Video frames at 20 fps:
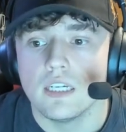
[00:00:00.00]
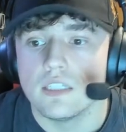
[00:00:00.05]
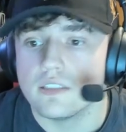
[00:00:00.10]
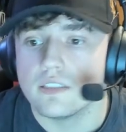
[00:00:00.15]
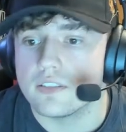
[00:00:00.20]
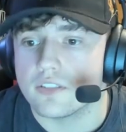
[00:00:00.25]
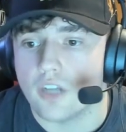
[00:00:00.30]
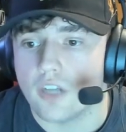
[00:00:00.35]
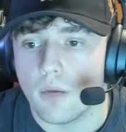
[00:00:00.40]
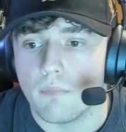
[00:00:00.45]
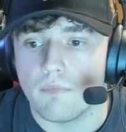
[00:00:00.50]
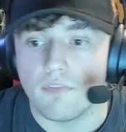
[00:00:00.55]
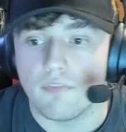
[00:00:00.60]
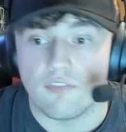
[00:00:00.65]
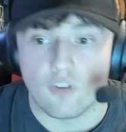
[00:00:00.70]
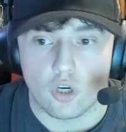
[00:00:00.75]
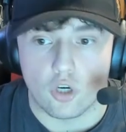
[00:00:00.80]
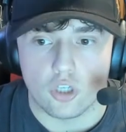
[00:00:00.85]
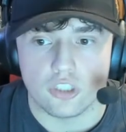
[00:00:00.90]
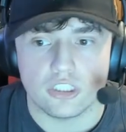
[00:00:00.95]
some
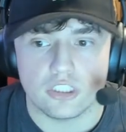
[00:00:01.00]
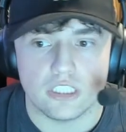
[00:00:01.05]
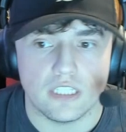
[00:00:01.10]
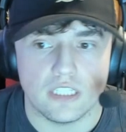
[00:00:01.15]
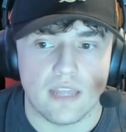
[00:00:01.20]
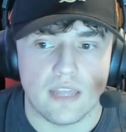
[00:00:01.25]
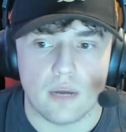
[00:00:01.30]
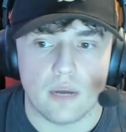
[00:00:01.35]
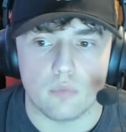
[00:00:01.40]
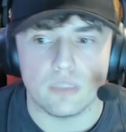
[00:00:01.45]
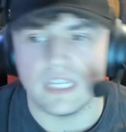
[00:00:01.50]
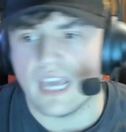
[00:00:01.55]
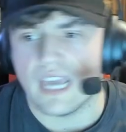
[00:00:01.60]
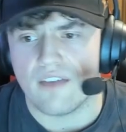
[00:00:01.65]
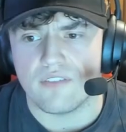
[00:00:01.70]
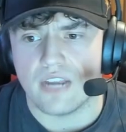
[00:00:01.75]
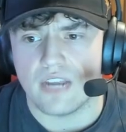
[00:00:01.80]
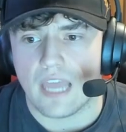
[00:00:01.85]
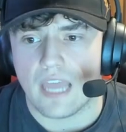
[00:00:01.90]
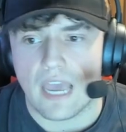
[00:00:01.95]
version that we
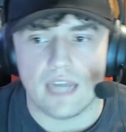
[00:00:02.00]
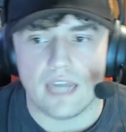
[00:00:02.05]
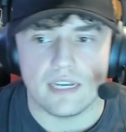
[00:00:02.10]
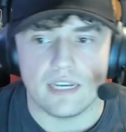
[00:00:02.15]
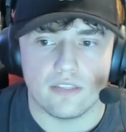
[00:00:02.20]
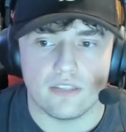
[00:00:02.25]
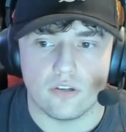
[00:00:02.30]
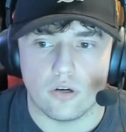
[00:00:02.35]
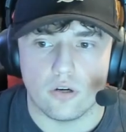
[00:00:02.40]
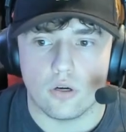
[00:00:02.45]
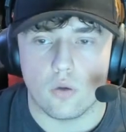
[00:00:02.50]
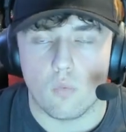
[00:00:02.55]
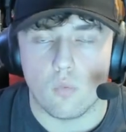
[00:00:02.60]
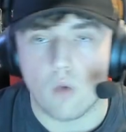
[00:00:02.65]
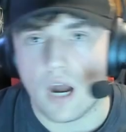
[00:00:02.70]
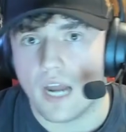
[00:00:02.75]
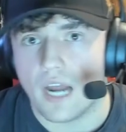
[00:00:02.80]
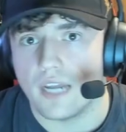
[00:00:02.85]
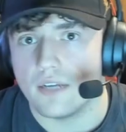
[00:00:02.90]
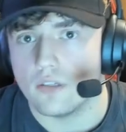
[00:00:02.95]
haven't had either in a
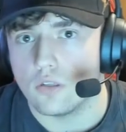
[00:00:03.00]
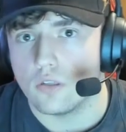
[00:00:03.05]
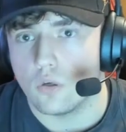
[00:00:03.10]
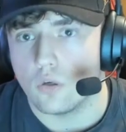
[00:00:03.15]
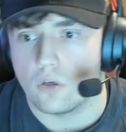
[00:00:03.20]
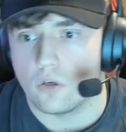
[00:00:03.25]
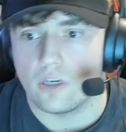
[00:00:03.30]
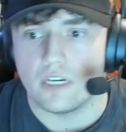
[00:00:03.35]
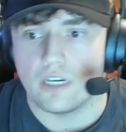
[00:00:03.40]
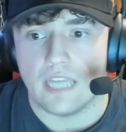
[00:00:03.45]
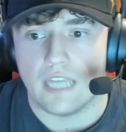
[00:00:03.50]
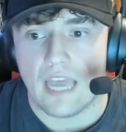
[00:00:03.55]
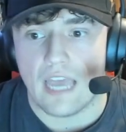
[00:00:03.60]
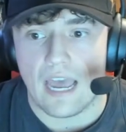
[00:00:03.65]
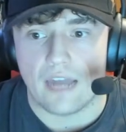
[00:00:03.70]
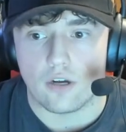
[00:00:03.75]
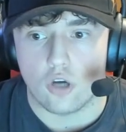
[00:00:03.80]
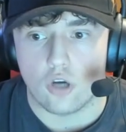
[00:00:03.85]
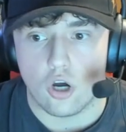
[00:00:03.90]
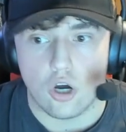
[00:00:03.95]
while or
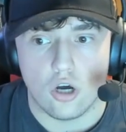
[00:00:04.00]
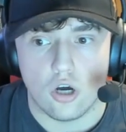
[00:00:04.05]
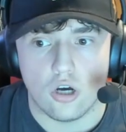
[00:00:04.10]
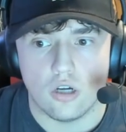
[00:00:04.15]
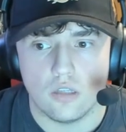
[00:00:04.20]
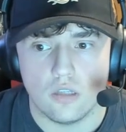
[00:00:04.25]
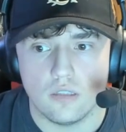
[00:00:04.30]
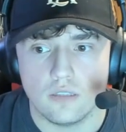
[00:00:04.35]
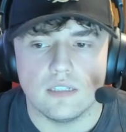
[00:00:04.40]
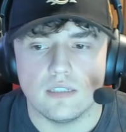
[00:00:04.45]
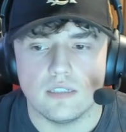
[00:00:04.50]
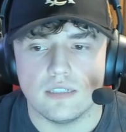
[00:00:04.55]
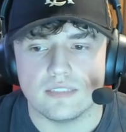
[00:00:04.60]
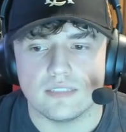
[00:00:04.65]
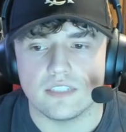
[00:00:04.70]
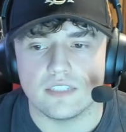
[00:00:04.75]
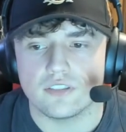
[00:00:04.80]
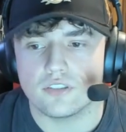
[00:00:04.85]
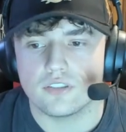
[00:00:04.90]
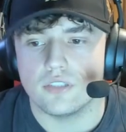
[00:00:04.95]
at all.
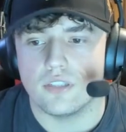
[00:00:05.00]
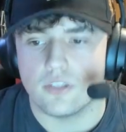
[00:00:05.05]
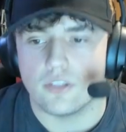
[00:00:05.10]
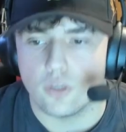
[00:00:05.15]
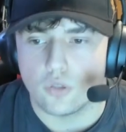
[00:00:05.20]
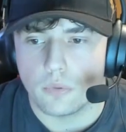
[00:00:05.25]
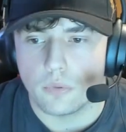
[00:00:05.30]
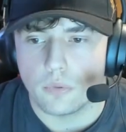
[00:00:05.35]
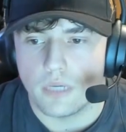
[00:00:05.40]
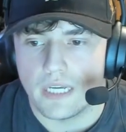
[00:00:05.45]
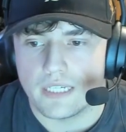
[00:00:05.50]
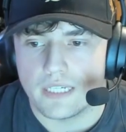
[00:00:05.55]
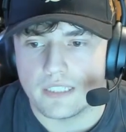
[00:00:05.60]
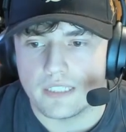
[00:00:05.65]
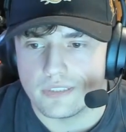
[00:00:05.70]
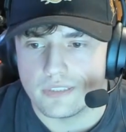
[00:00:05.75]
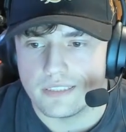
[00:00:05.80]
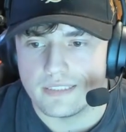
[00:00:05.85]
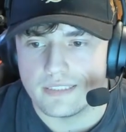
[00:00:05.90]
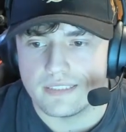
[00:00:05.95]
Essentially, the only way I can
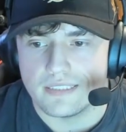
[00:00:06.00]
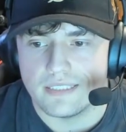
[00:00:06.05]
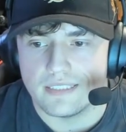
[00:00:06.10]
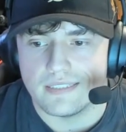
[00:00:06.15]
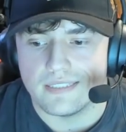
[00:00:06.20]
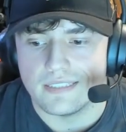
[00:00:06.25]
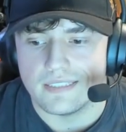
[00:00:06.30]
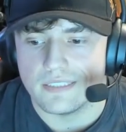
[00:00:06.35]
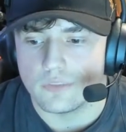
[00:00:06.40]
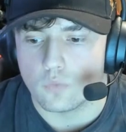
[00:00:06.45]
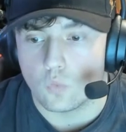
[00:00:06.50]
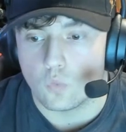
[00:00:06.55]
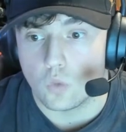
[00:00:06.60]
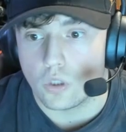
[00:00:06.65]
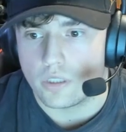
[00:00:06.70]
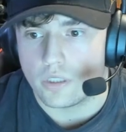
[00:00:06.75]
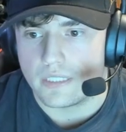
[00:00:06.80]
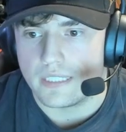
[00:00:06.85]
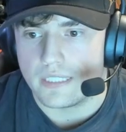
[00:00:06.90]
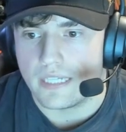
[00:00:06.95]
really see these
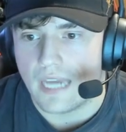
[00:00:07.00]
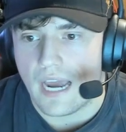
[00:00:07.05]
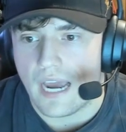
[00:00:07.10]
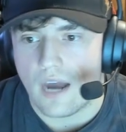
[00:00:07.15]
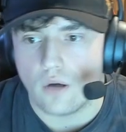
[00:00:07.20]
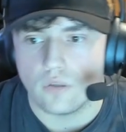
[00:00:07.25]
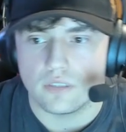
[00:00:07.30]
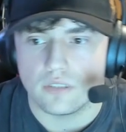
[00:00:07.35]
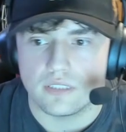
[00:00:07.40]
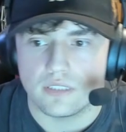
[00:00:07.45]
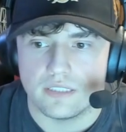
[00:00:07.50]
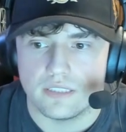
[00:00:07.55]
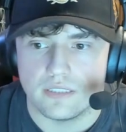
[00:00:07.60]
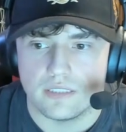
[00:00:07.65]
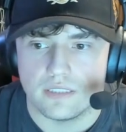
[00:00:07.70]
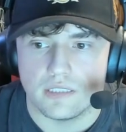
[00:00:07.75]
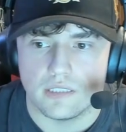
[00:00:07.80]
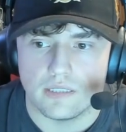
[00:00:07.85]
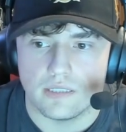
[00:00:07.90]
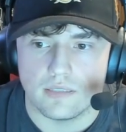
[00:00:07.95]
working out to
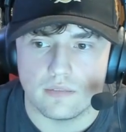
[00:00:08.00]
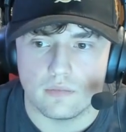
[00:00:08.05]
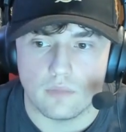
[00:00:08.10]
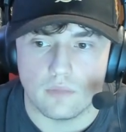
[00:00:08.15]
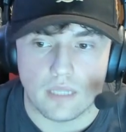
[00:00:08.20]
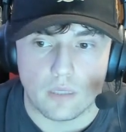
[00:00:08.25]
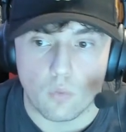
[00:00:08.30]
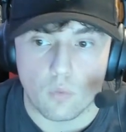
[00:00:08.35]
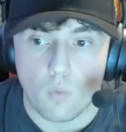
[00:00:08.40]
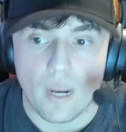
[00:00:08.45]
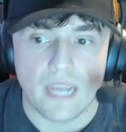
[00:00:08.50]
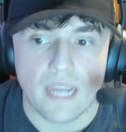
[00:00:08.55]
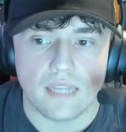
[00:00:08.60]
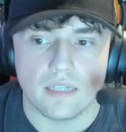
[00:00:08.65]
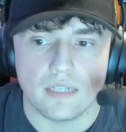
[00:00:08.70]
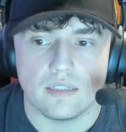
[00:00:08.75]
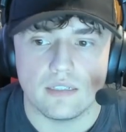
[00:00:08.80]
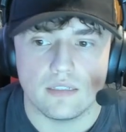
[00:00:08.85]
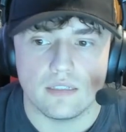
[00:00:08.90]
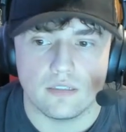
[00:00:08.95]
the like
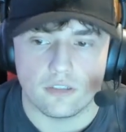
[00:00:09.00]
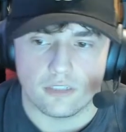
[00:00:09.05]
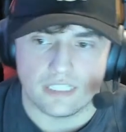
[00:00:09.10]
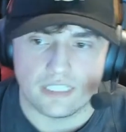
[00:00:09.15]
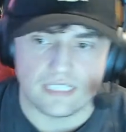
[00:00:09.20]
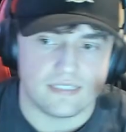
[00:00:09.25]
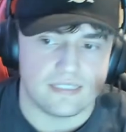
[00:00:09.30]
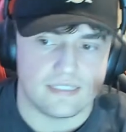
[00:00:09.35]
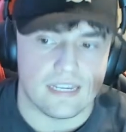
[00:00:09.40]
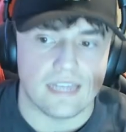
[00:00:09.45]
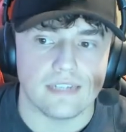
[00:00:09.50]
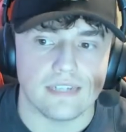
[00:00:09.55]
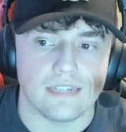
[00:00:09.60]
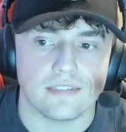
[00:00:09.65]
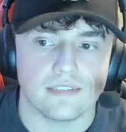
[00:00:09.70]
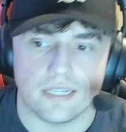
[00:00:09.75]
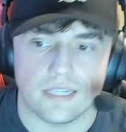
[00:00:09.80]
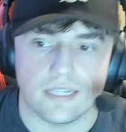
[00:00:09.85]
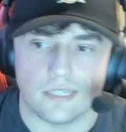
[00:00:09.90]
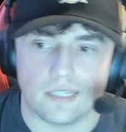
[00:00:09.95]
way or
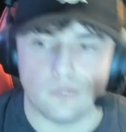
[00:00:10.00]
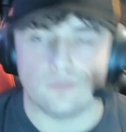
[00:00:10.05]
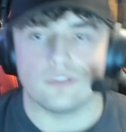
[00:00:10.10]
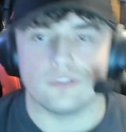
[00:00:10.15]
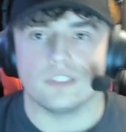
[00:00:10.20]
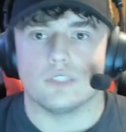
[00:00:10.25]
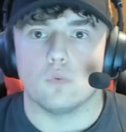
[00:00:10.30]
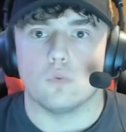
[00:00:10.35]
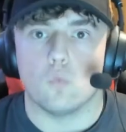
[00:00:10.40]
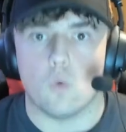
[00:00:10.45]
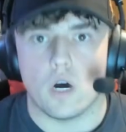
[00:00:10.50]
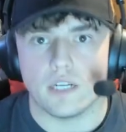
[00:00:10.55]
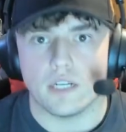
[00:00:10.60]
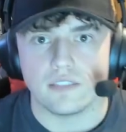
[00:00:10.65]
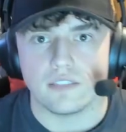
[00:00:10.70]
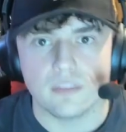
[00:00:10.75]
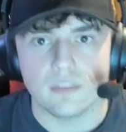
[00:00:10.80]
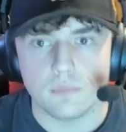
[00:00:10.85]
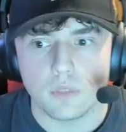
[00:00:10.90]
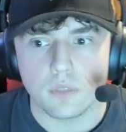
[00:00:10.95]
extent LEGO really
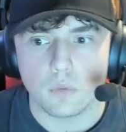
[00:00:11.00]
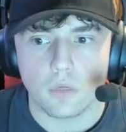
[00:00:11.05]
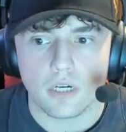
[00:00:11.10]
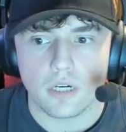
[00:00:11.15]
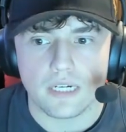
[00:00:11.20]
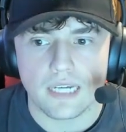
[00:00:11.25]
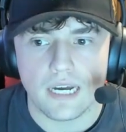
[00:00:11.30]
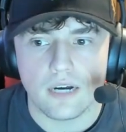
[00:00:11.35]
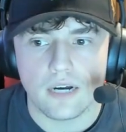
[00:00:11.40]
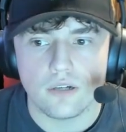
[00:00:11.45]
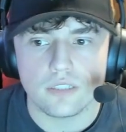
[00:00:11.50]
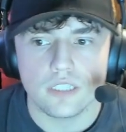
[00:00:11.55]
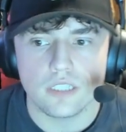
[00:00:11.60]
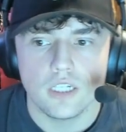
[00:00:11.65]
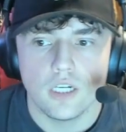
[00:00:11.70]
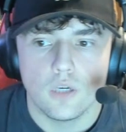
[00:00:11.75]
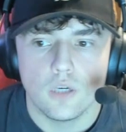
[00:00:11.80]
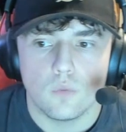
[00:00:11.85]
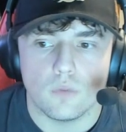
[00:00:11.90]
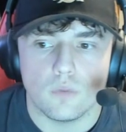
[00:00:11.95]
wants them to work out
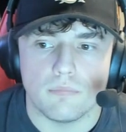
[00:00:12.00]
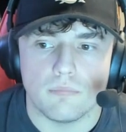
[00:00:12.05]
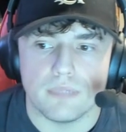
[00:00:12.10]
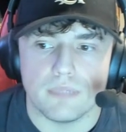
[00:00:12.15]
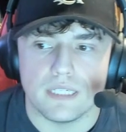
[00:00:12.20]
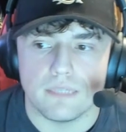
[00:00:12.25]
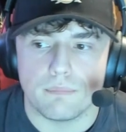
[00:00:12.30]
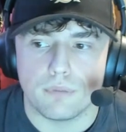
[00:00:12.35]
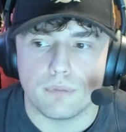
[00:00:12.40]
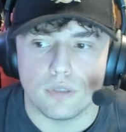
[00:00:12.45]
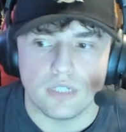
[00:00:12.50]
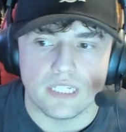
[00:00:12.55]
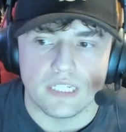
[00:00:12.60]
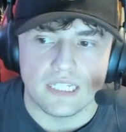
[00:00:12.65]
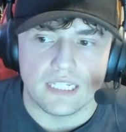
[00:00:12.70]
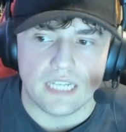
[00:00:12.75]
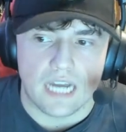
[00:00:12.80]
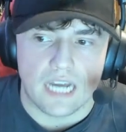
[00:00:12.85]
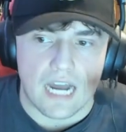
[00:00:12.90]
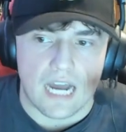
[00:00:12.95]
would be
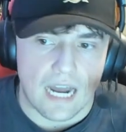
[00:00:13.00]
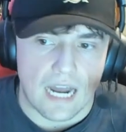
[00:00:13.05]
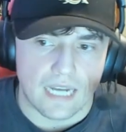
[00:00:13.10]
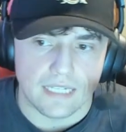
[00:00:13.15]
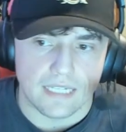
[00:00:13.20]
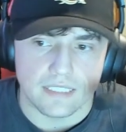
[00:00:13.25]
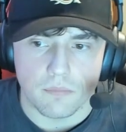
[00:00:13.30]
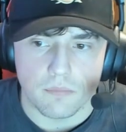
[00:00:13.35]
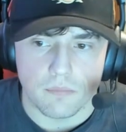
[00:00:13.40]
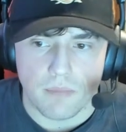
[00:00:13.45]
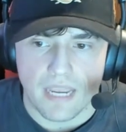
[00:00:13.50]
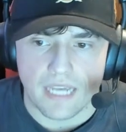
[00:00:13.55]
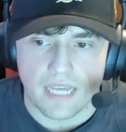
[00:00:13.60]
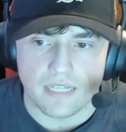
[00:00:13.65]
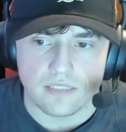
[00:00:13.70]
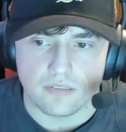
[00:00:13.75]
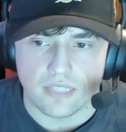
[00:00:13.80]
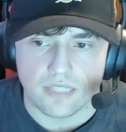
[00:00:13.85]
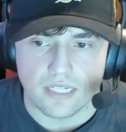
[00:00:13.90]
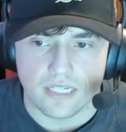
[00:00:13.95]
putting high
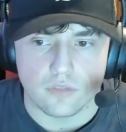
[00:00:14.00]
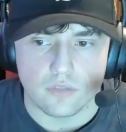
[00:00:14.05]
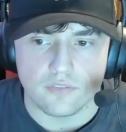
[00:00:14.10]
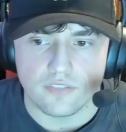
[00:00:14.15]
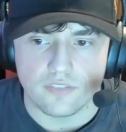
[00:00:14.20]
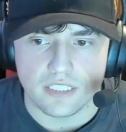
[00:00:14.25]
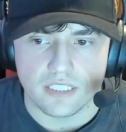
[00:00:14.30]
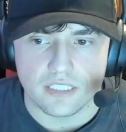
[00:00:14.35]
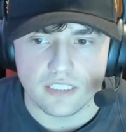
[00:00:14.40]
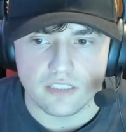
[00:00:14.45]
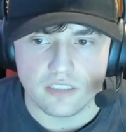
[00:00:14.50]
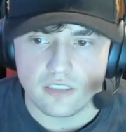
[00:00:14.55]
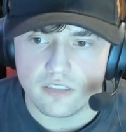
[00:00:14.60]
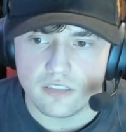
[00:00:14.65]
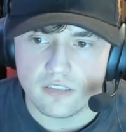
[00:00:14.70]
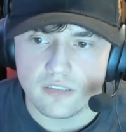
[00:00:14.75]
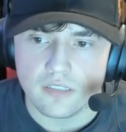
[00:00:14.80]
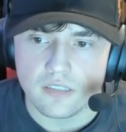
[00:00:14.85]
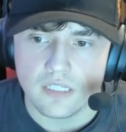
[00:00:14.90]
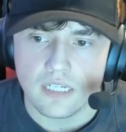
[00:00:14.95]
demand LEGO
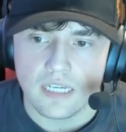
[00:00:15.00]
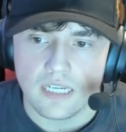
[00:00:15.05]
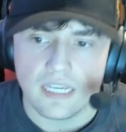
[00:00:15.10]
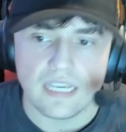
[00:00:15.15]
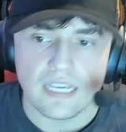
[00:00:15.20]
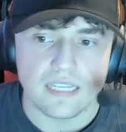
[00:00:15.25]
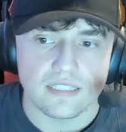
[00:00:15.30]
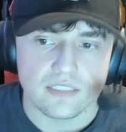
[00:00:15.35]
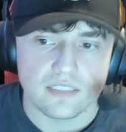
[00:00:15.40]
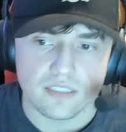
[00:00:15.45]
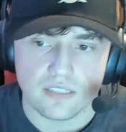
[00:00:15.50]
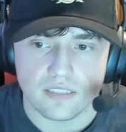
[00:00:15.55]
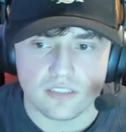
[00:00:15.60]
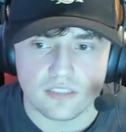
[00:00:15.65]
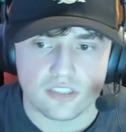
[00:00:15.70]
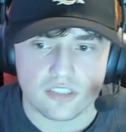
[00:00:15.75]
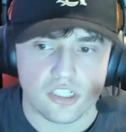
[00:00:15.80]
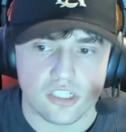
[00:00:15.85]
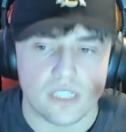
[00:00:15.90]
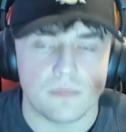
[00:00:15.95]
figures into this
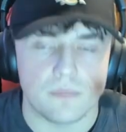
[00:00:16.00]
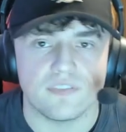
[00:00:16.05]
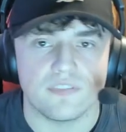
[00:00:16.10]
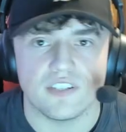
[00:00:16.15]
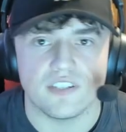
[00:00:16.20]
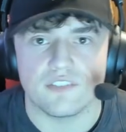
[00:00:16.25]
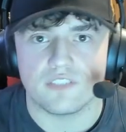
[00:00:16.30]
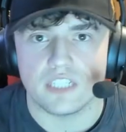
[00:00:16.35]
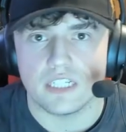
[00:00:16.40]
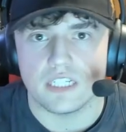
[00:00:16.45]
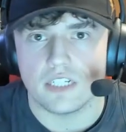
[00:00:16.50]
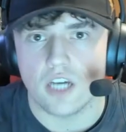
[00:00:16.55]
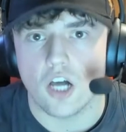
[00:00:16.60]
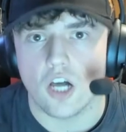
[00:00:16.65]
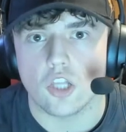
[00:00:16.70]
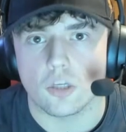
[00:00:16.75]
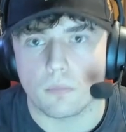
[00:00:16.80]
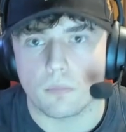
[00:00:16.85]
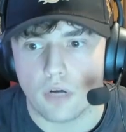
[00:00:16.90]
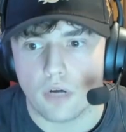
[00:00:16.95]
cheap
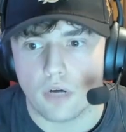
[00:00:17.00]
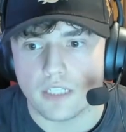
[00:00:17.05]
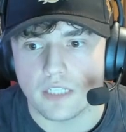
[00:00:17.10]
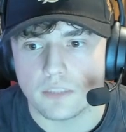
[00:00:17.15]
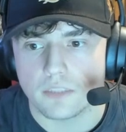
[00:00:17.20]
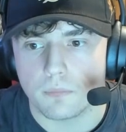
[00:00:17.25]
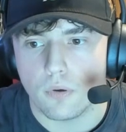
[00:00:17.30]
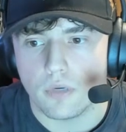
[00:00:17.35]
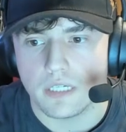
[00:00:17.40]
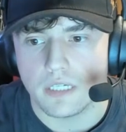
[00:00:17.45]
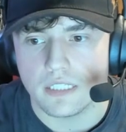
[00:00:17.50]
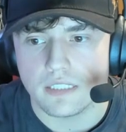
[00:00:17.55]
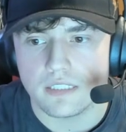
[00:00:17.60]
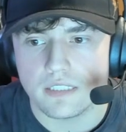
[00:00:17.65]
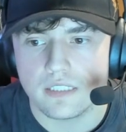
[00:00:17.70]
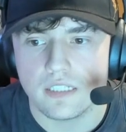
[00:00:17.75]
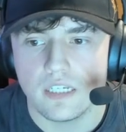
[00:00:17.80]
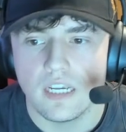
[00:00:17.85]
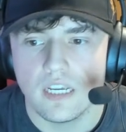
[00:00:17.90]
$15 price point.